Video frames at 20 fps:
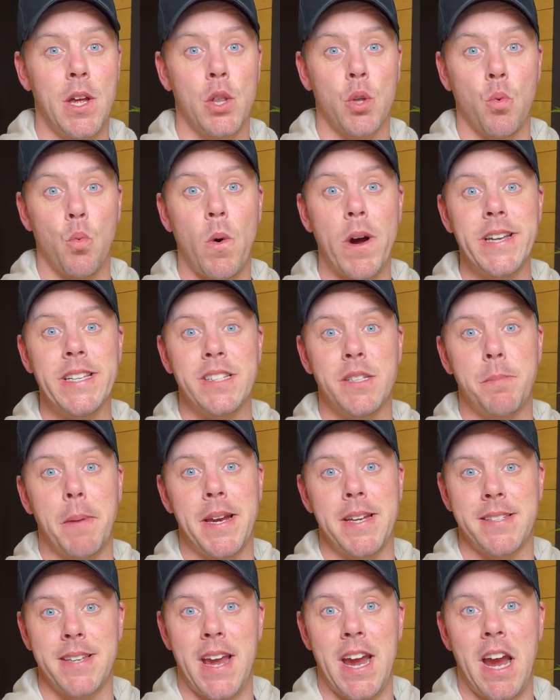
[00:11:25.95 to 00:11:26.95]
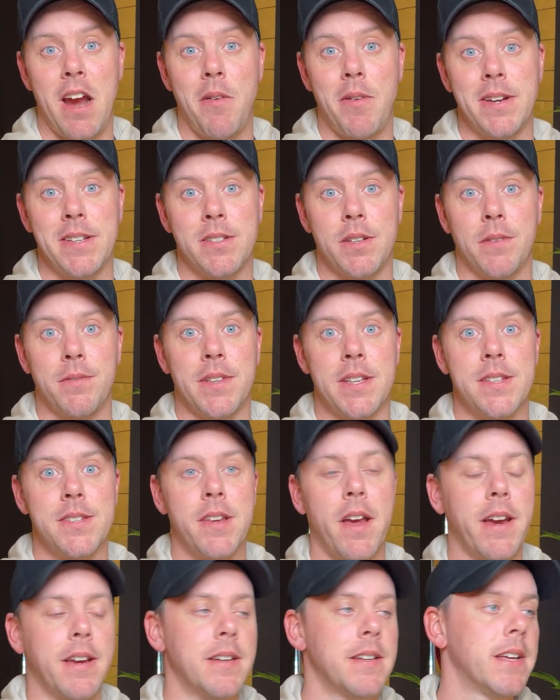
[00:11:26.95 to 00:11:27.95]
the white space areas of the
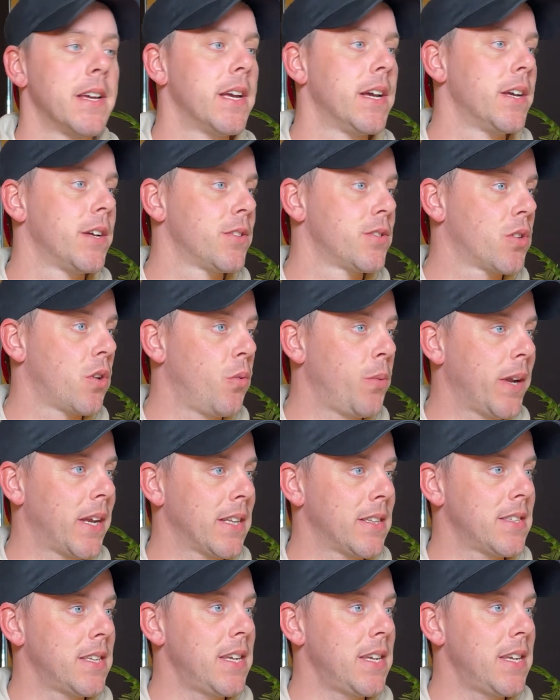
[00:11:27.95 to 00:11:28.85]
site. So we can see